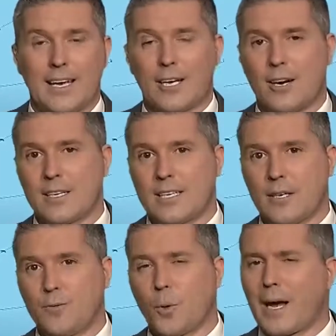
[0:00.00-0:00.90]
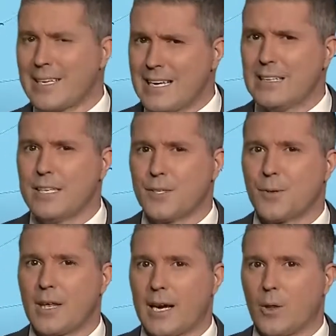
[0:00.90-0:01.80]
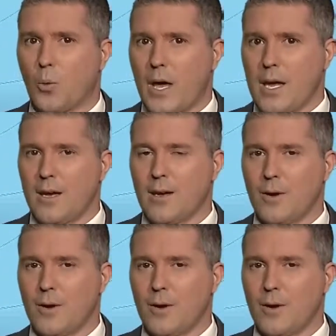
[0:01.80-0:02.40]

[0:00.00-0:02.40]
in our extended forecast, at least through the end of the week.